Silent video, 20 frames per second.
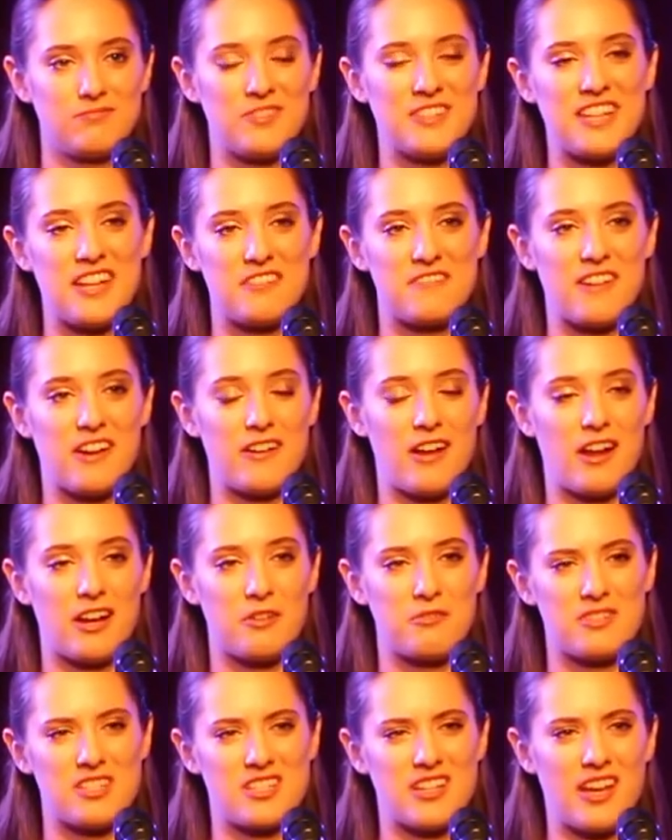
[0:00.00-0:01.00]
when they found out
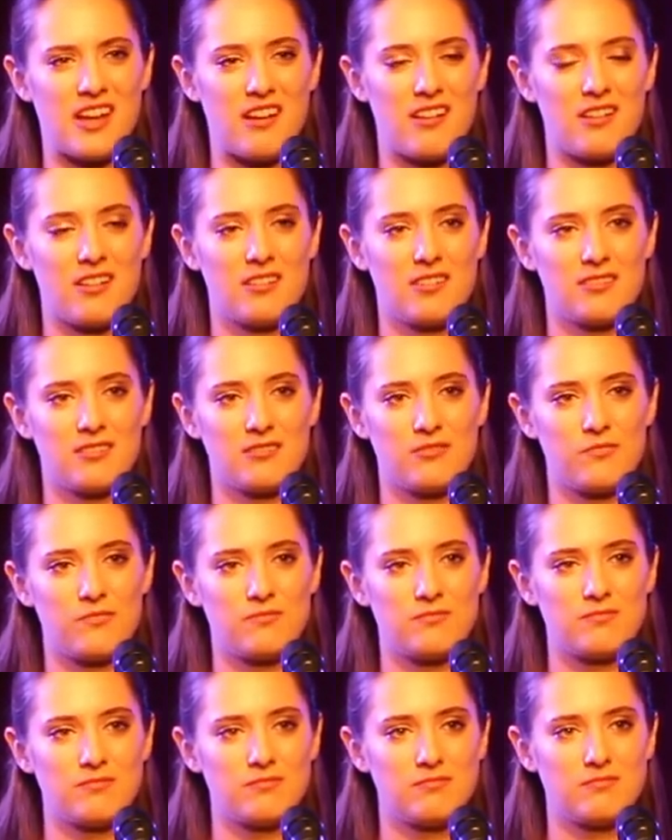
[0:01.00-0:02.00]
it was dead
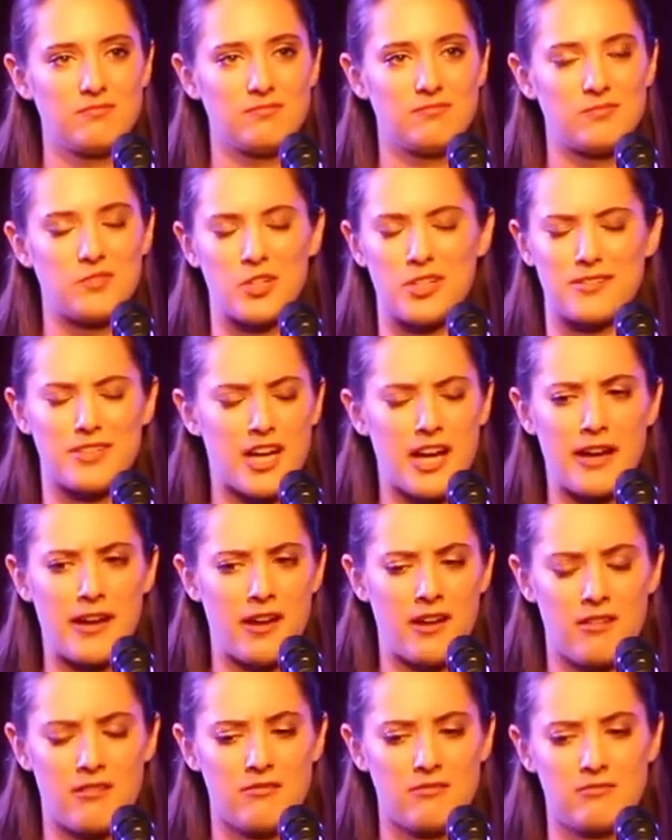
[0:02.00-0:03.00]
or
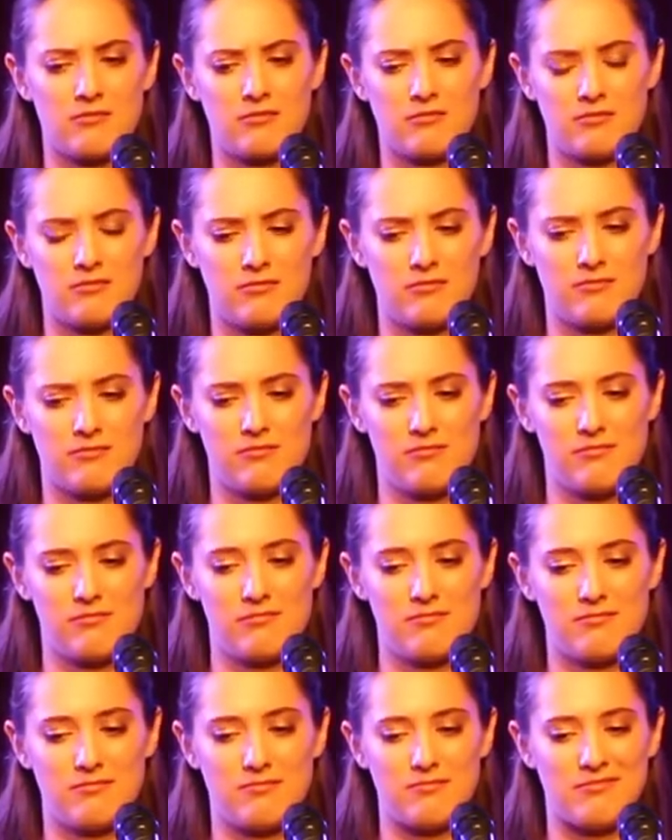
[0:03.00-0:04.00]
dying.
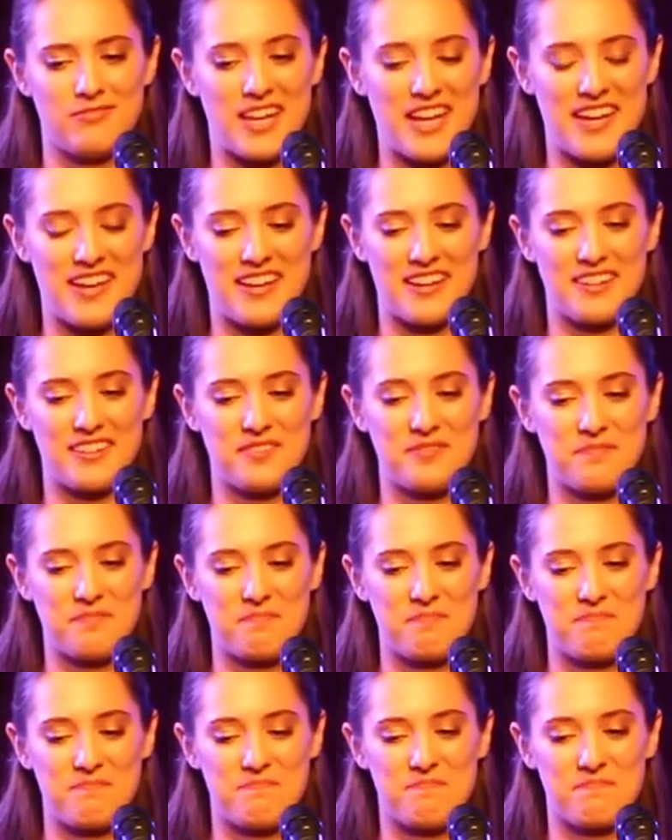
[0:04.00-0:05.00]
Like
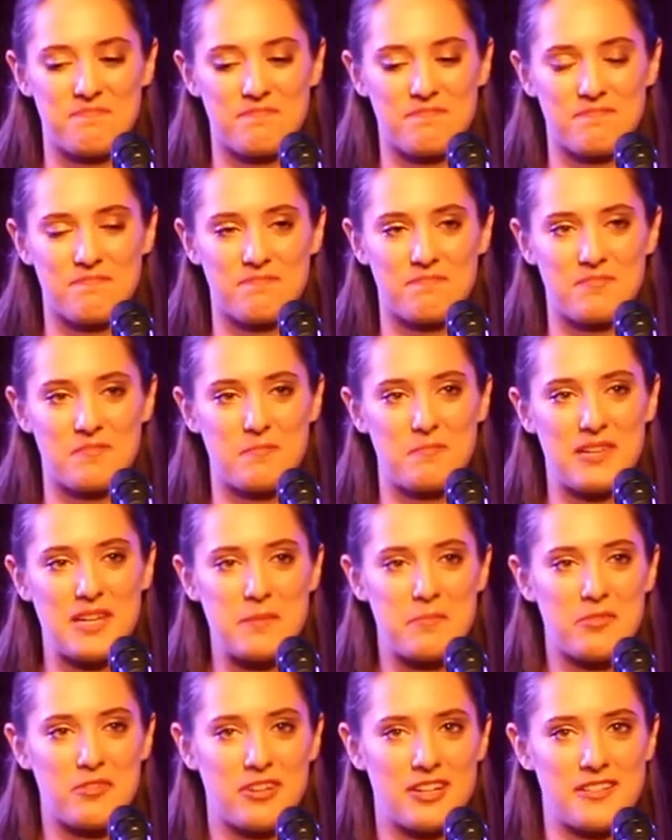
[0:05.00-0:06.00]

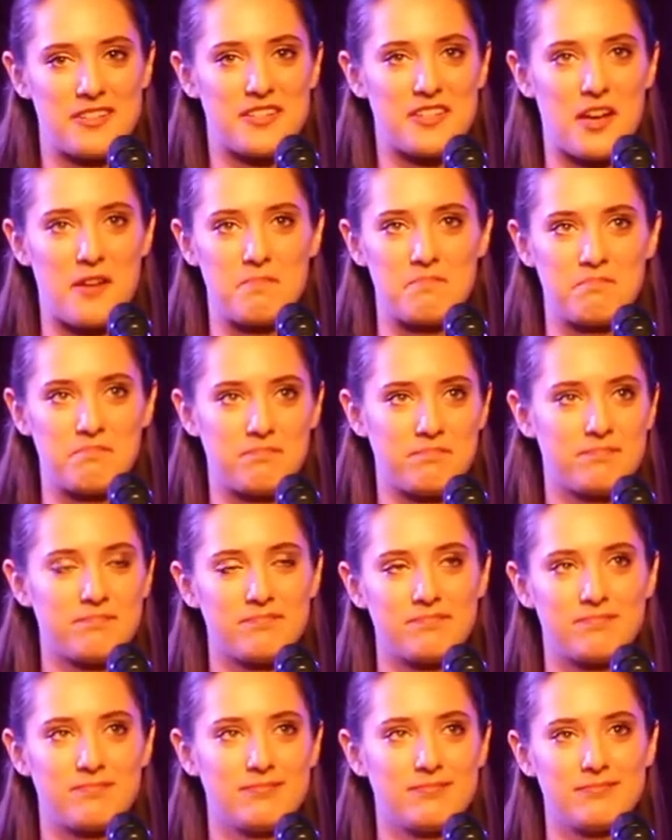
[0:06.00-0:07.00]
people in some
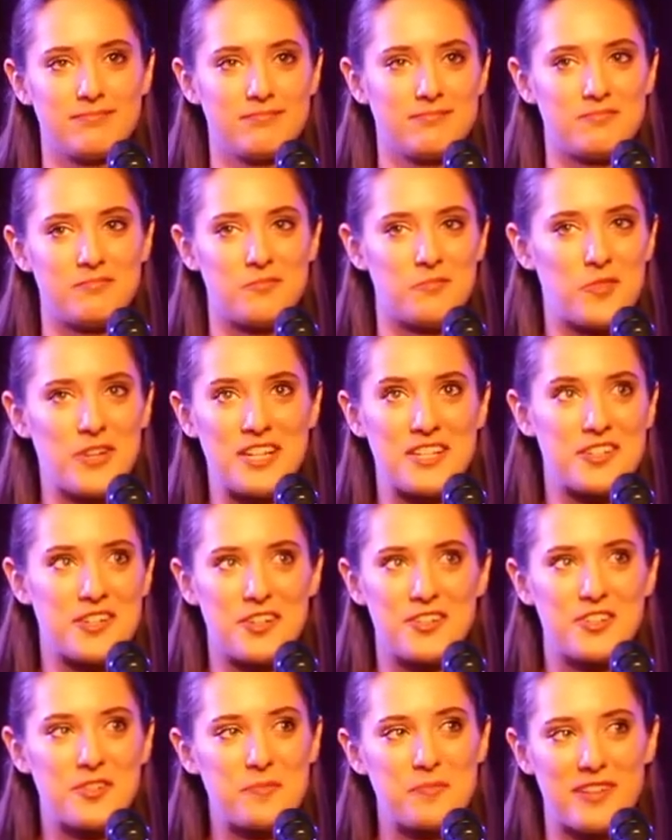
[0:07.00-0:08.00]

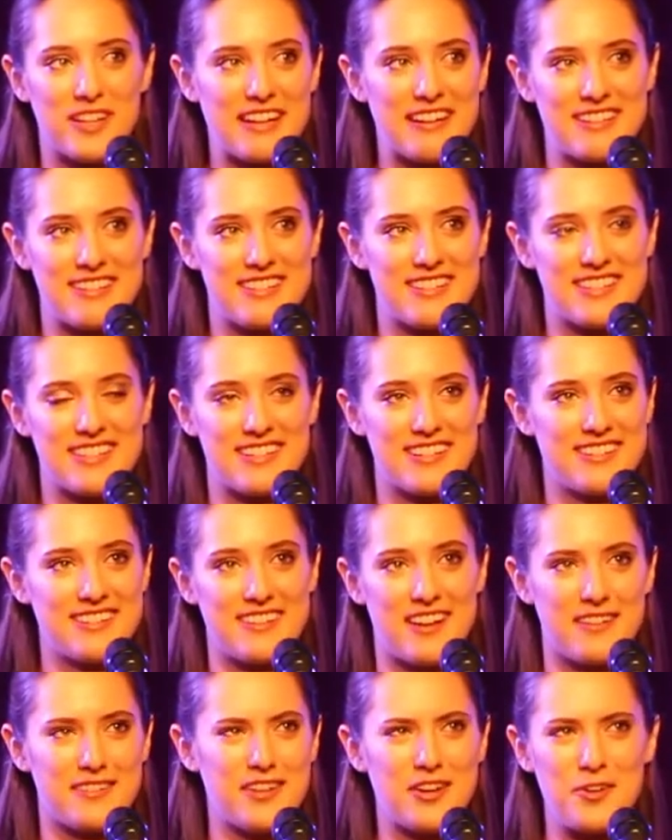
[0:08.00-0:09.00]
research place
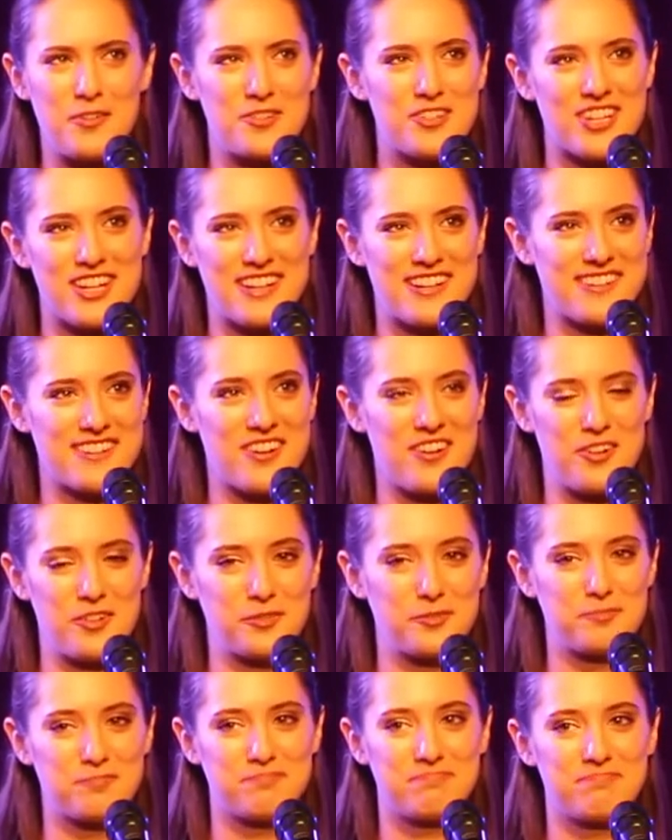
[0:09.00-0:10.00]
on the ocean,
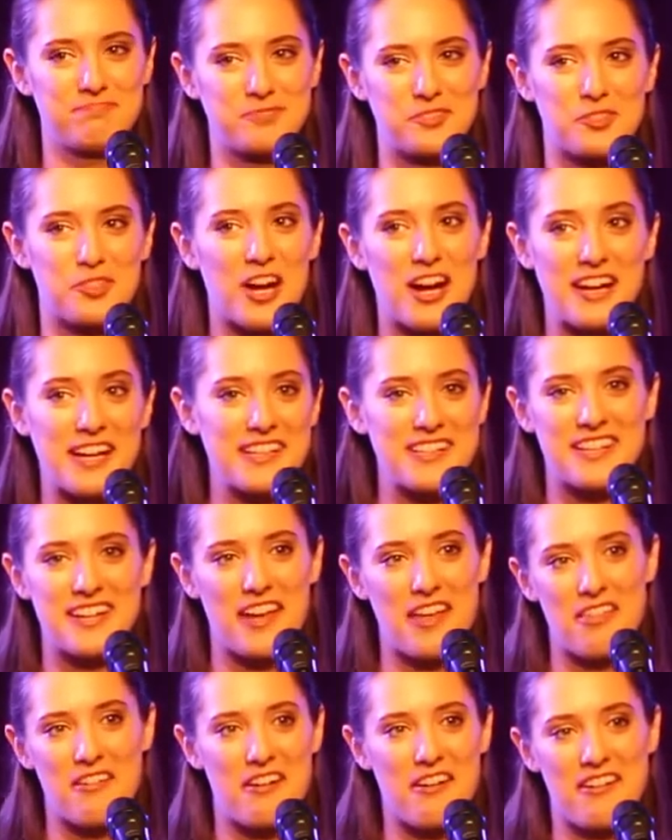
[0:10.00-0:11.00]
all crying
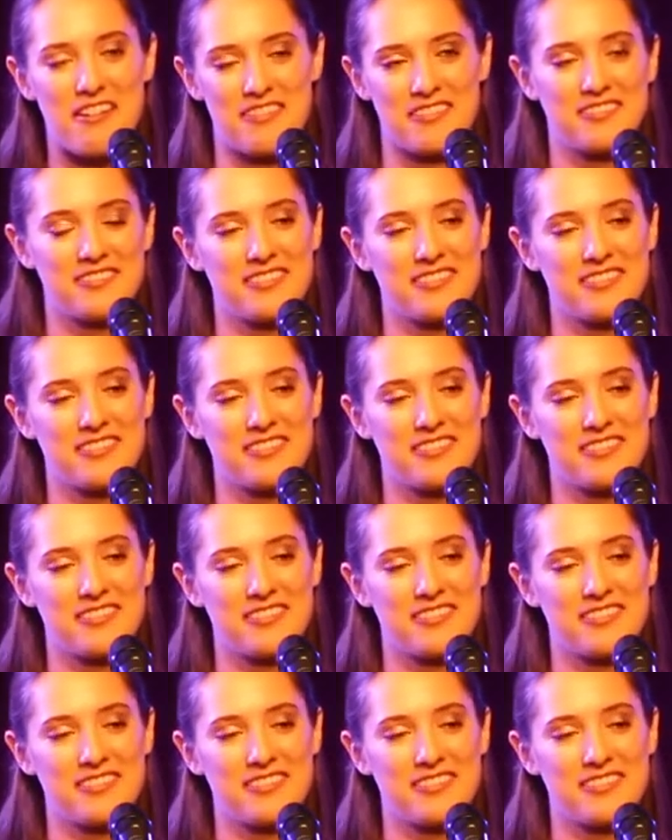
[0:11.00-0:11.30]
together,